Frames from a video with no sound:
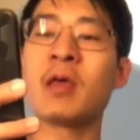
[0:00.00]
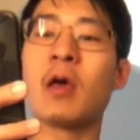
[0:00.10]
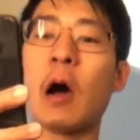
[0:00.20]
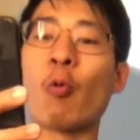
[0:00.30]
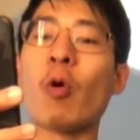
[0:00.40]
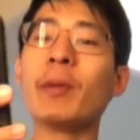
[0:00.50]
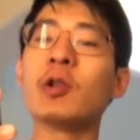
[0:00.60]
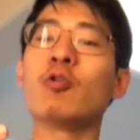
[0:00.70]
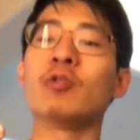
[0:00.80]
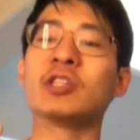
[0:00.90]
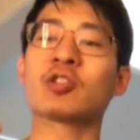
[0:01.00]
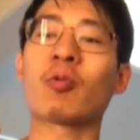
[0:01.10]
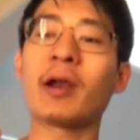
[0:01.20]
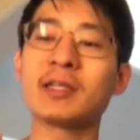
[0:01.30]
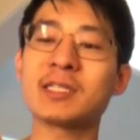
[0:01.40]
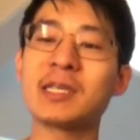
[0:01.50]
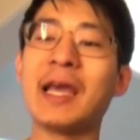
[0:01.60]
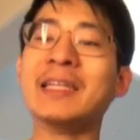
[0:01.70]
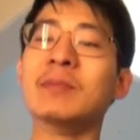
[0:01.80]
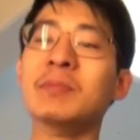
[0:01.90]
a woman who discredits
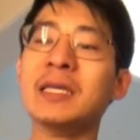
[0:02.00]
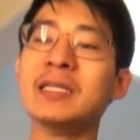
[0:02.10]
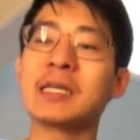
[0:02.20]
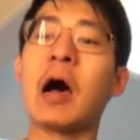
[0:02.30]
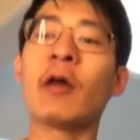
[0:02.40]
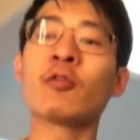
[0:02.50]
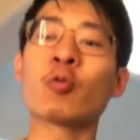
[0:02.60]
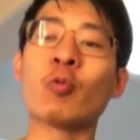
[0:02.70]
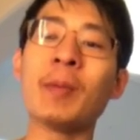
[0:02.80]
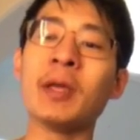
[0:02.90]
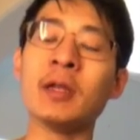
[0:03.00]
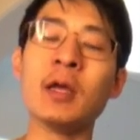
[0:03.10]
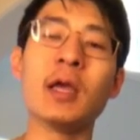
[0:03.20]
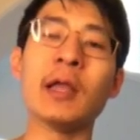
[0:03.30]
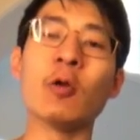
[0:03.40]
and demeans other women in